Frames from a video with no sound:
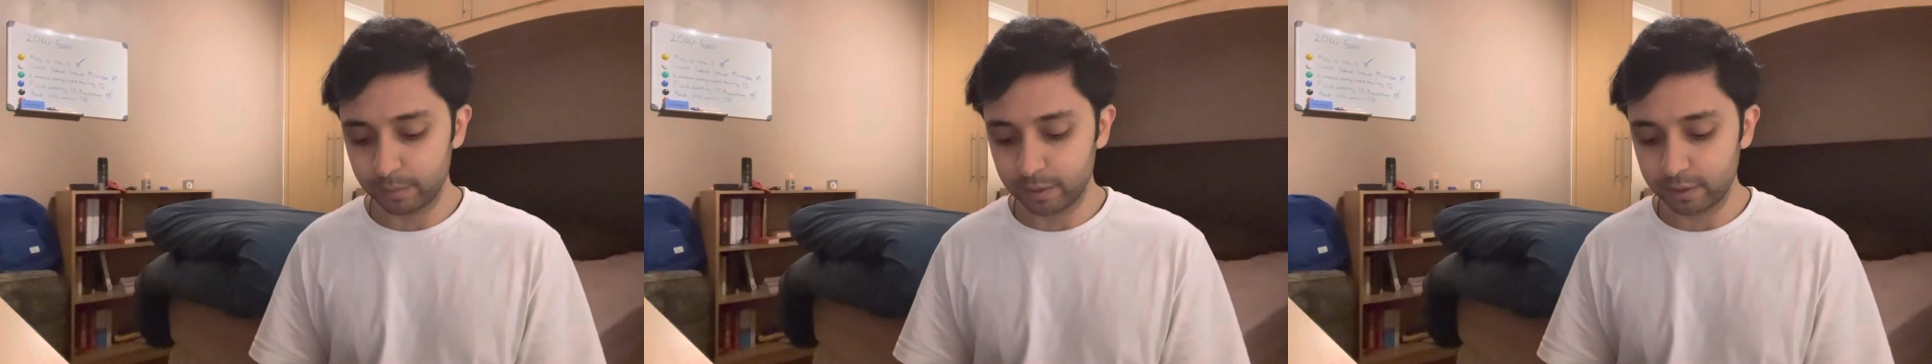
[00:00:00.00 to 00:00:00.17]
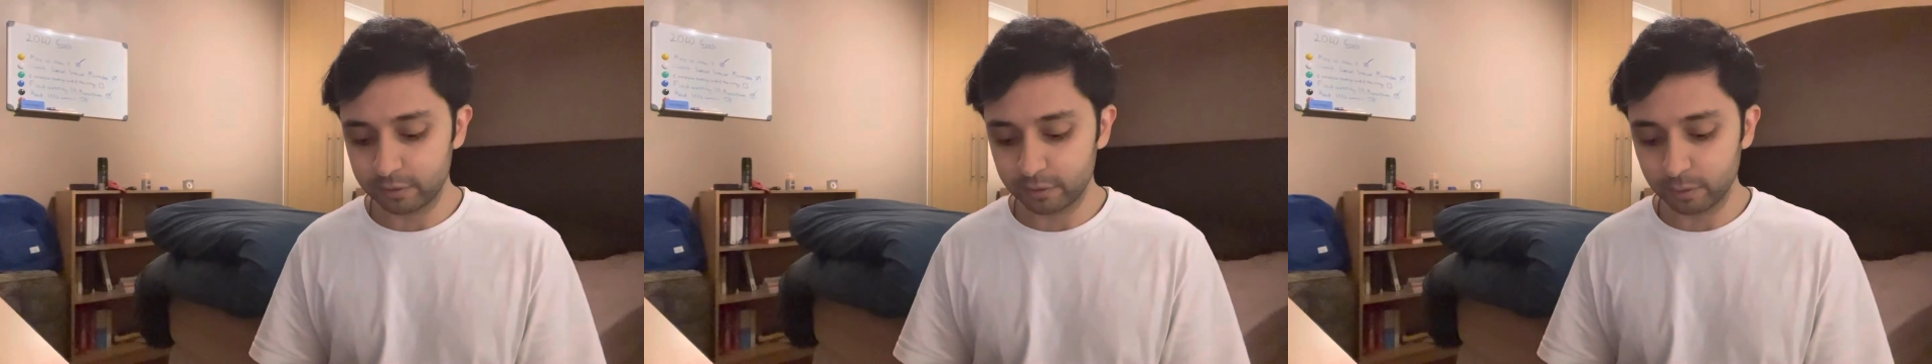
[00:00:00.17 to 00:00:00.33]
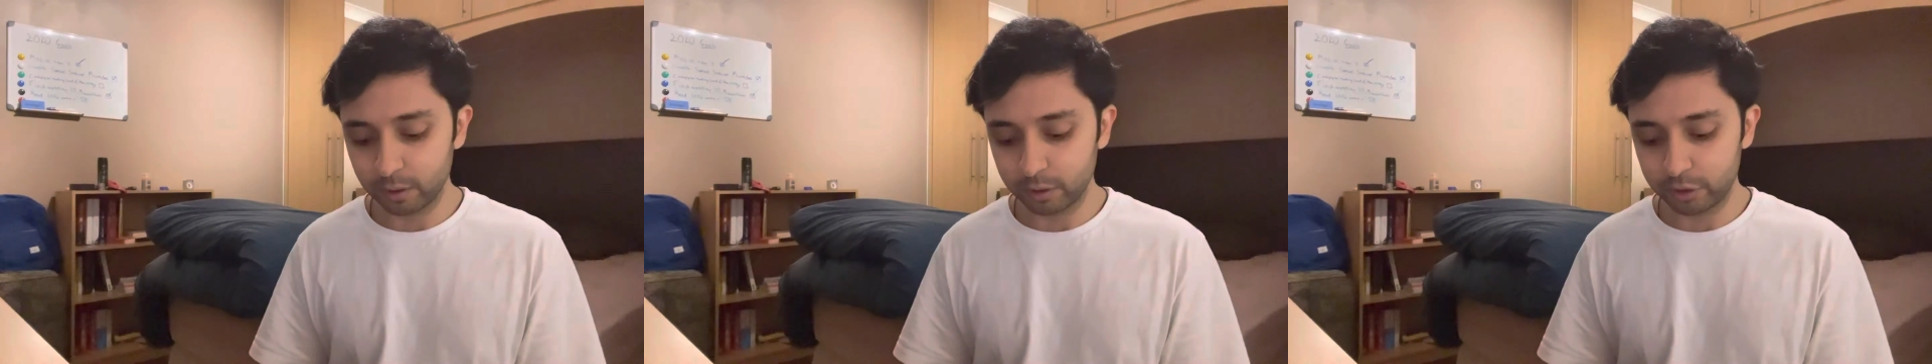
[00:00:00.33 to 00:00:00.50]

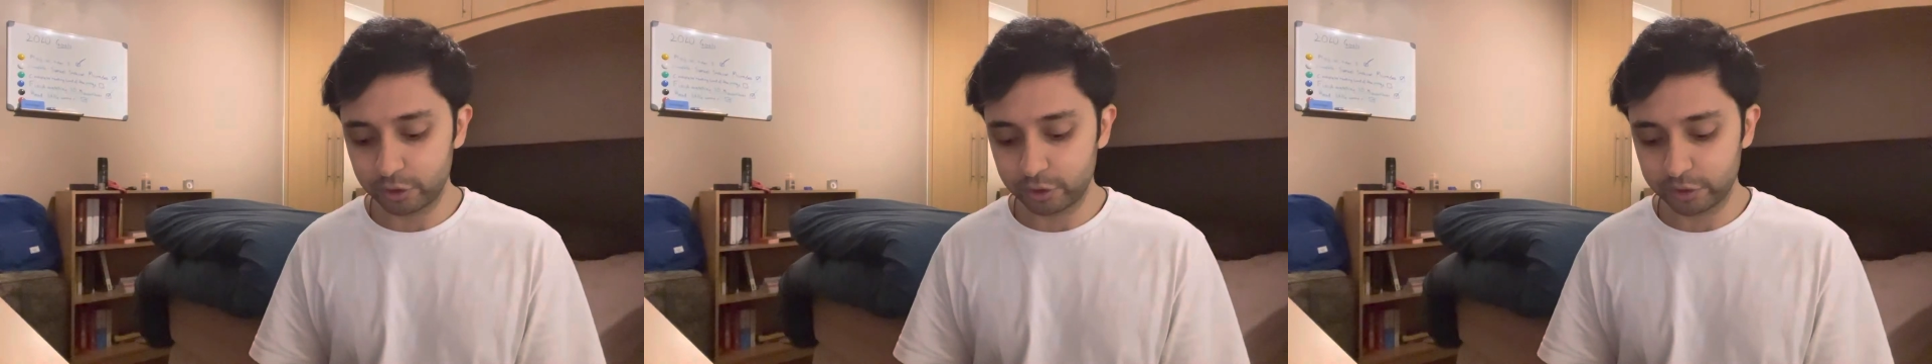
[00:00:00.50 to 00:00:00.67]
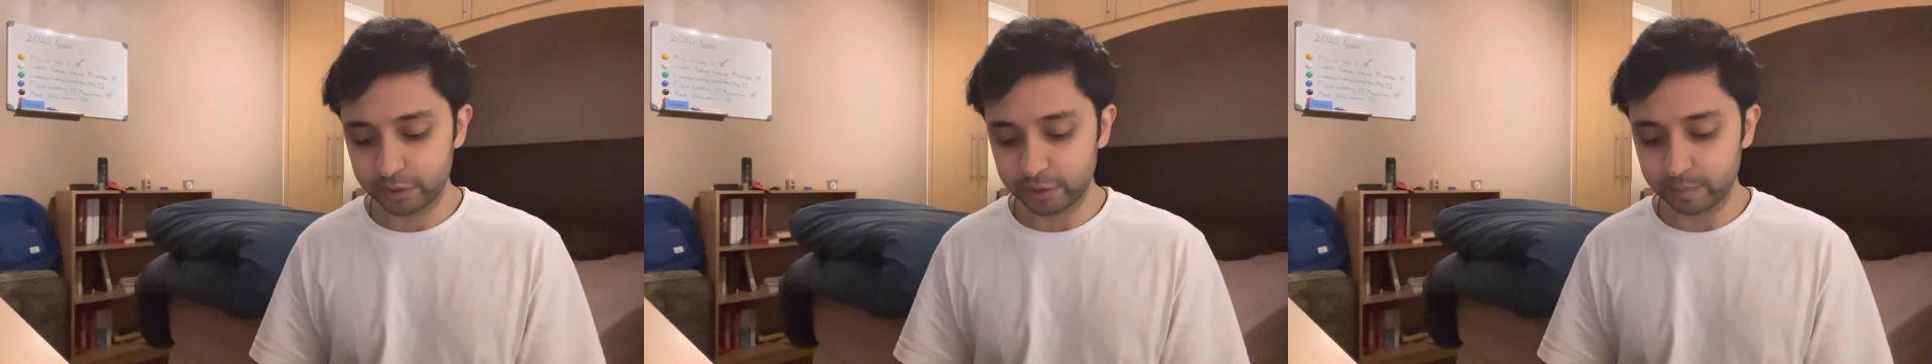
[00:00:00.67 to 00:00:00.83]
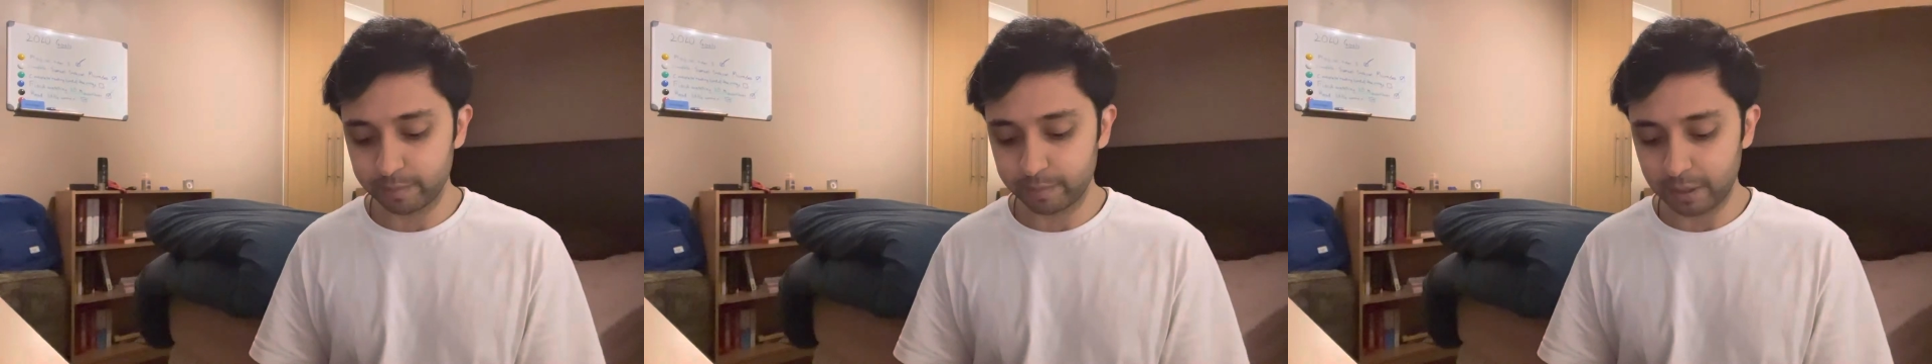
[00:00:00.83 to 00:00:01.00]
is not
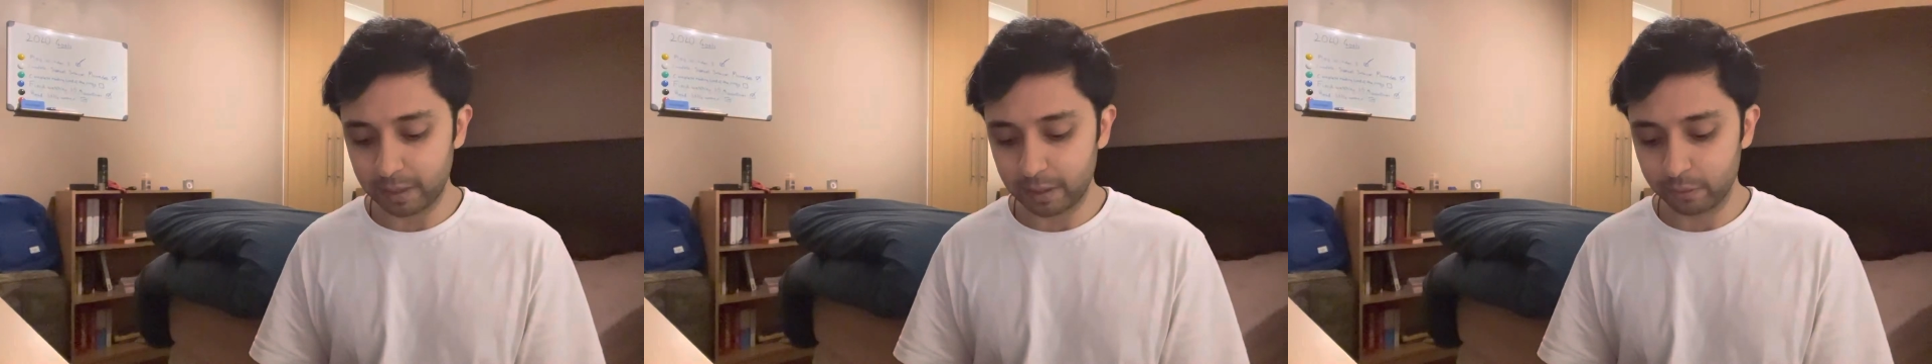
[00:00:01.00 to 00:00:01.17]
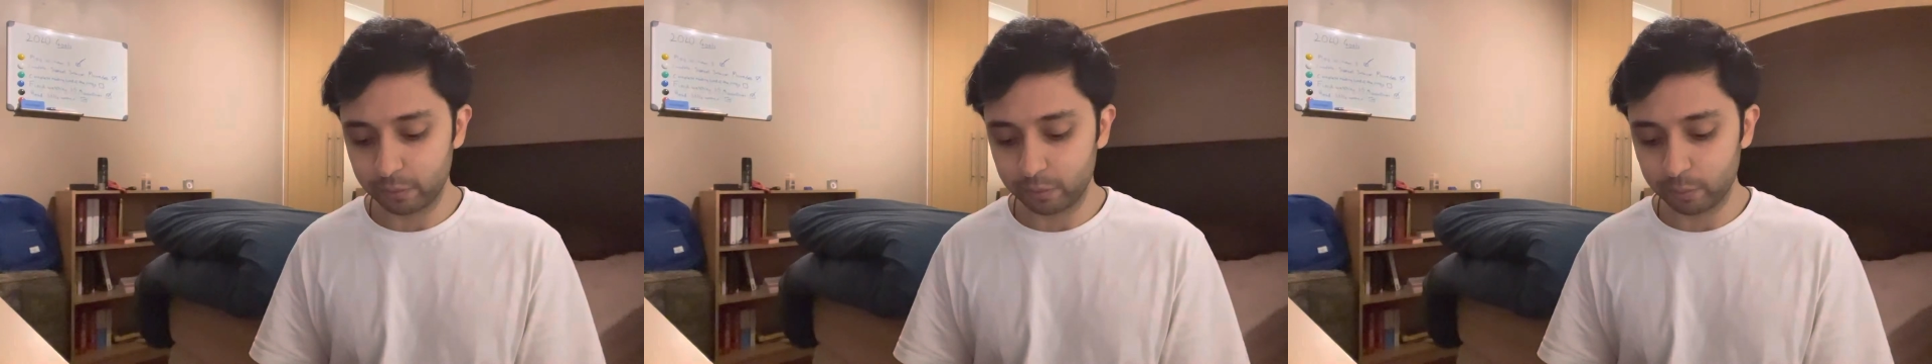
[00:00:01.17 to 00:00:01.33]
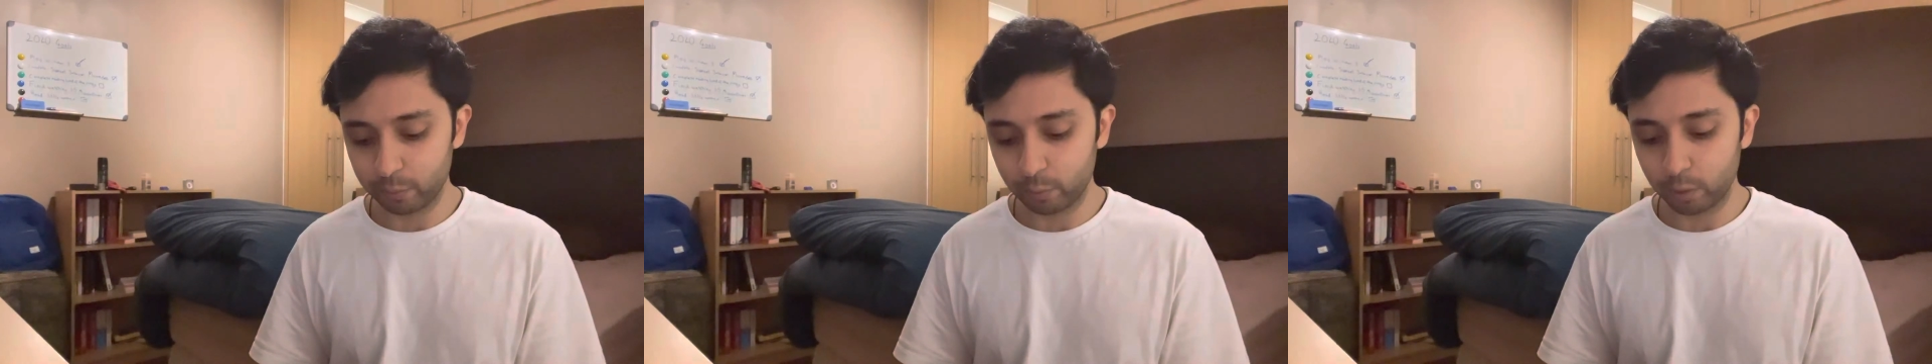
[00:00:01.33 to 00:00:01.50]
just
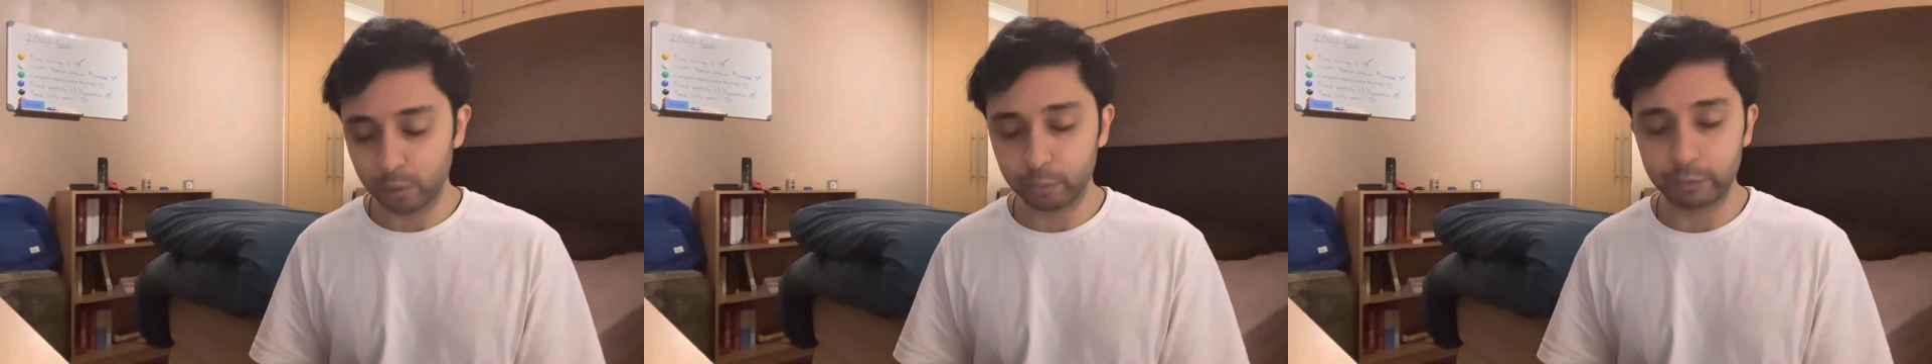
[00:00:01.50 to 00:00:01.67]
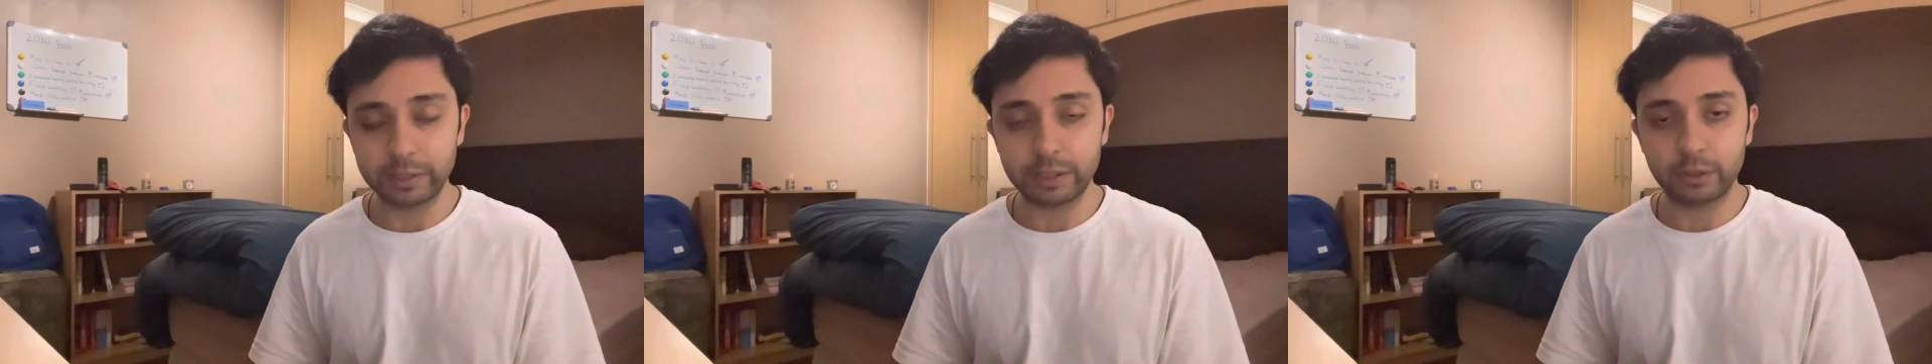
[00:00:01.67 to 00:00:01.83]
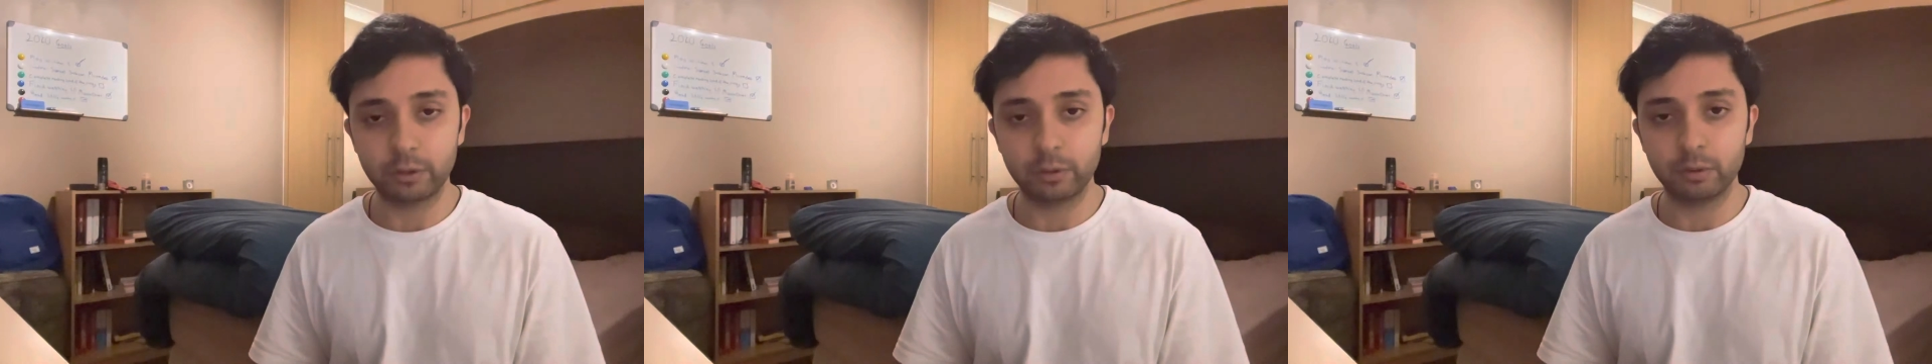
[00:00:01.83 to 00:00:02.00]
about what
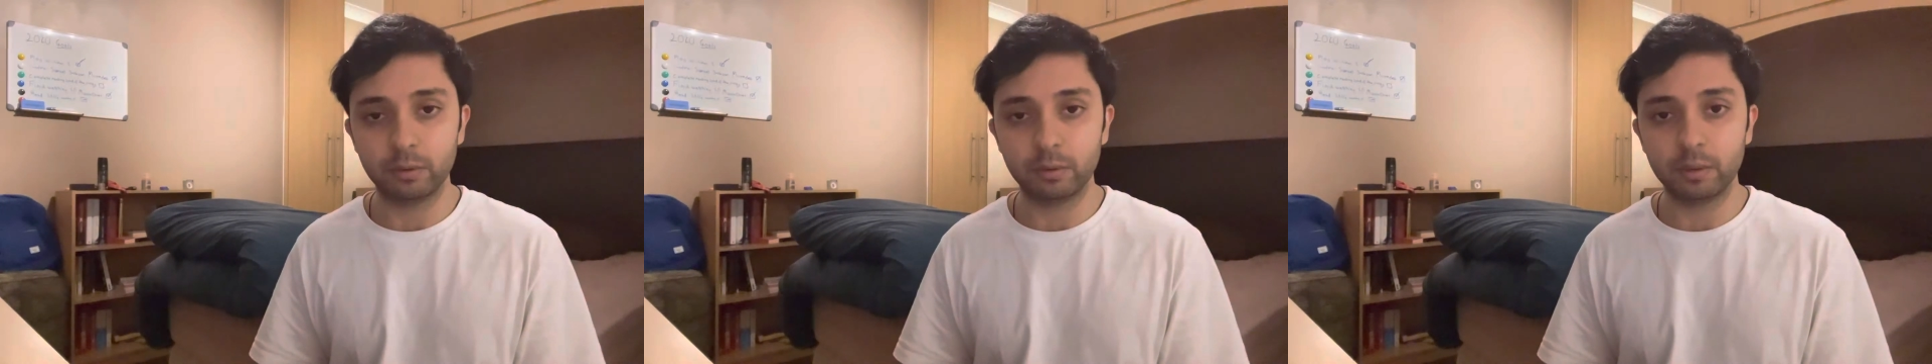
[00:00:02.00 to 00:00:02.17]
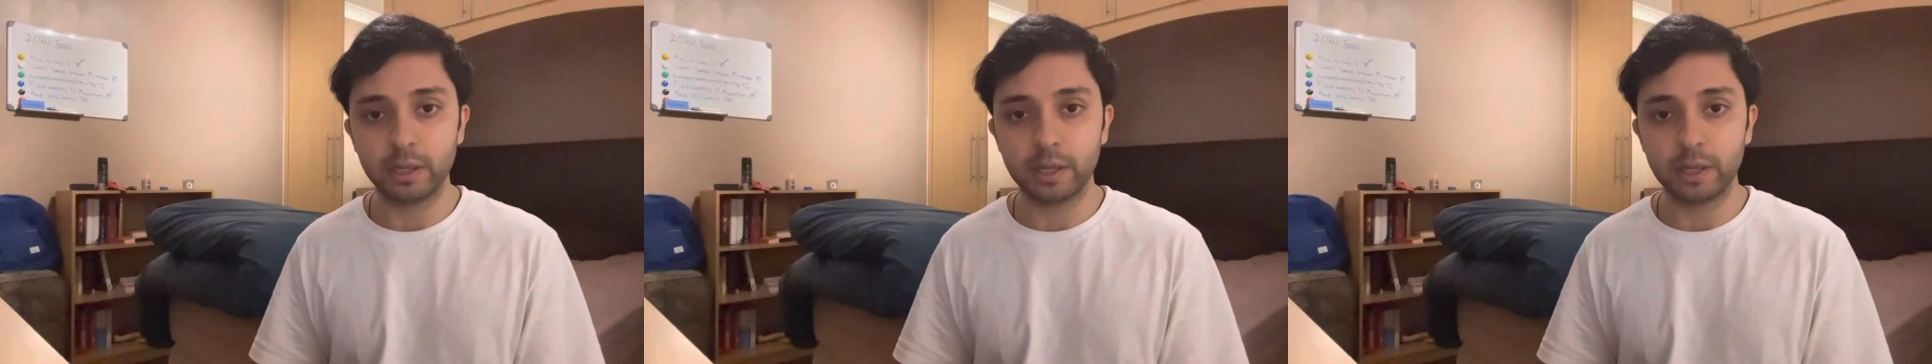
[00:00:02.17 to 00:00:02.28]
we do